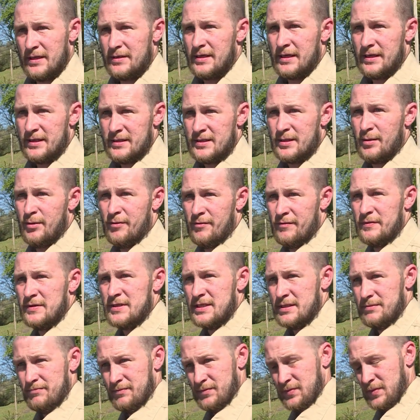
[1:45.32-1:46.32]
think some of it's
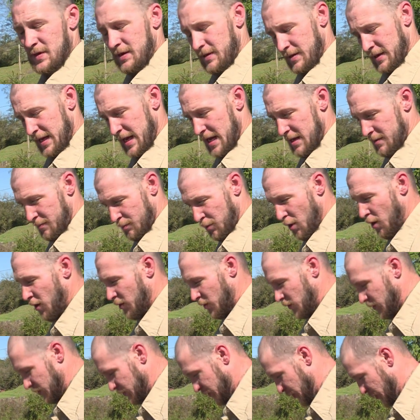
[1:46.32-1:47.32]
he brought
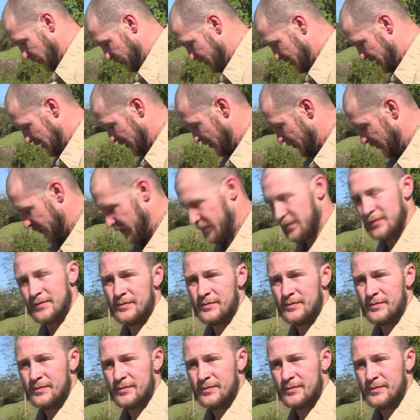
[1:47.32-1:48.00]
on to himself,